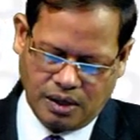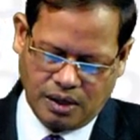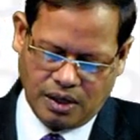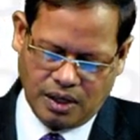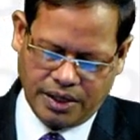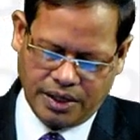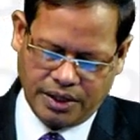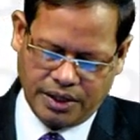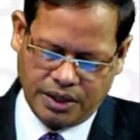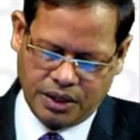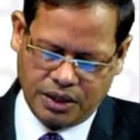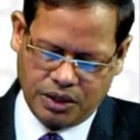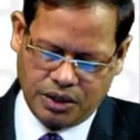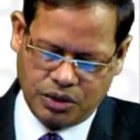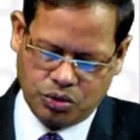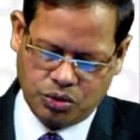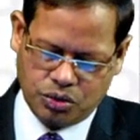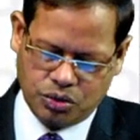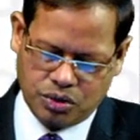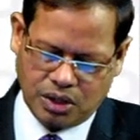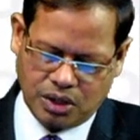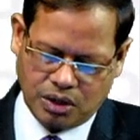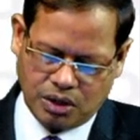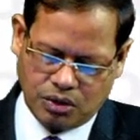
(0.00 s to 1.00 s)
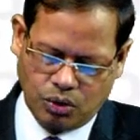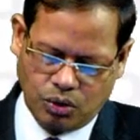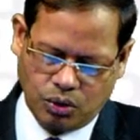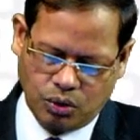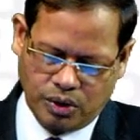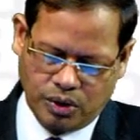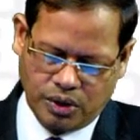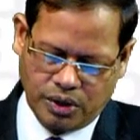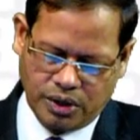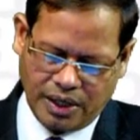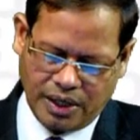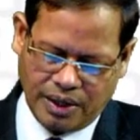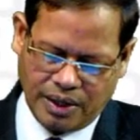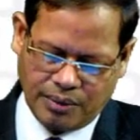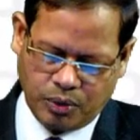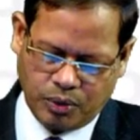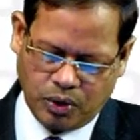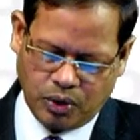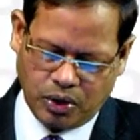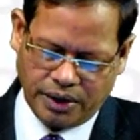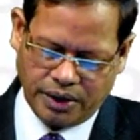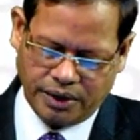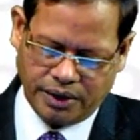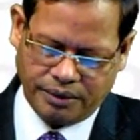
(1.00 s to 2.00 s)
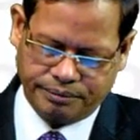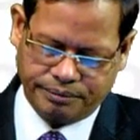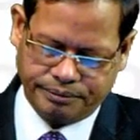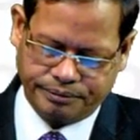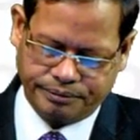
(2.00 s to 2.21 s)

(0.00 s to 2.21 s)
I use the clue word employee.